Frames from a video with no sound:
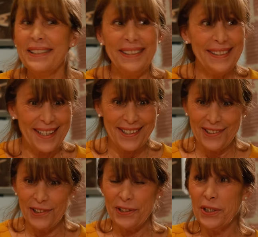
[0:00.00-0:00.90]
Yes,
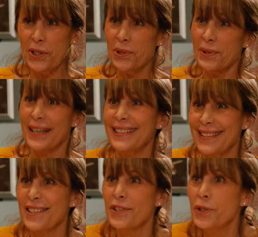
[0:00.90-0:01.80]
you do, and it's
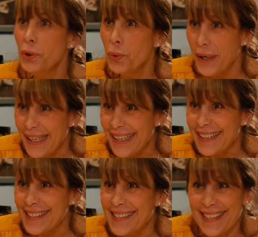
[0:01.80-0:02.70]
in two
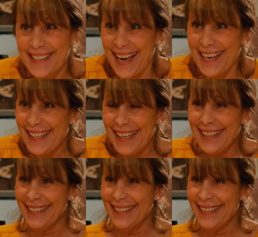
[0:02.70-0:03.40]
weeks. Exciting?